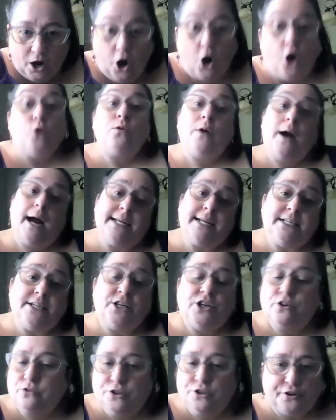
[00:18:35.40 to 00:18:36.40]
Oh, I
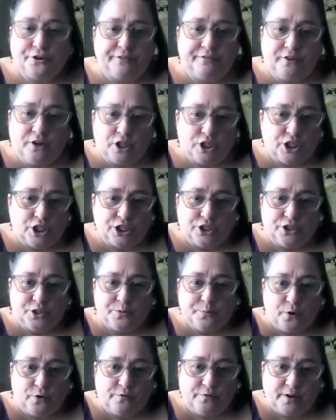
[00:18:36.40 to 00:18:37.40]
didn't know Jodie Foster
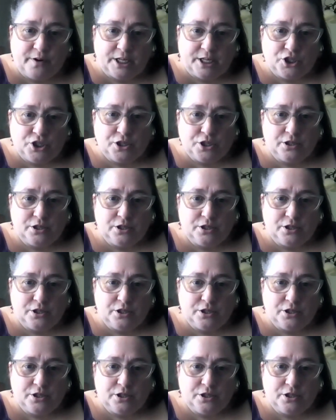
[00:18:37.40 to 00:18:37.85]
spoke French.